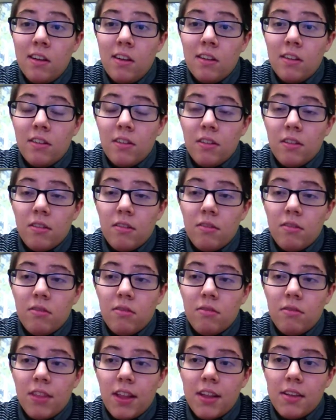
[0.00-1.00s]

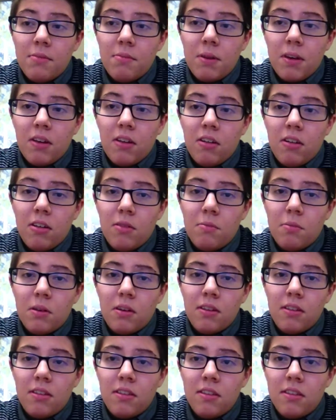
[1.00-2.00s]
So that's been hard
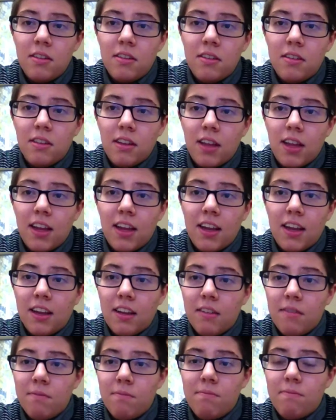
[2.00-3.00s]
because it's like
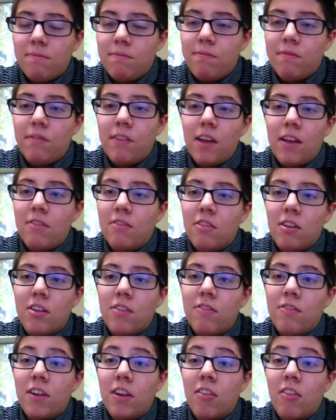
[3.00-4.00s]
I'm trying
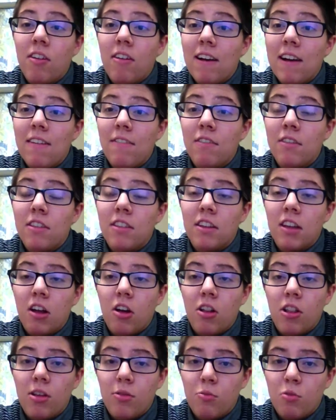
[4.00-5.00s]
to figure out everything
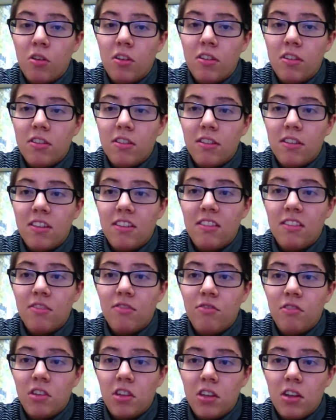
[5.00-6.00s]
all at once, and it's
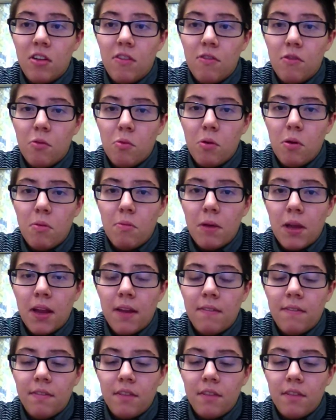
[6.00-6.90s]
really overwhelming.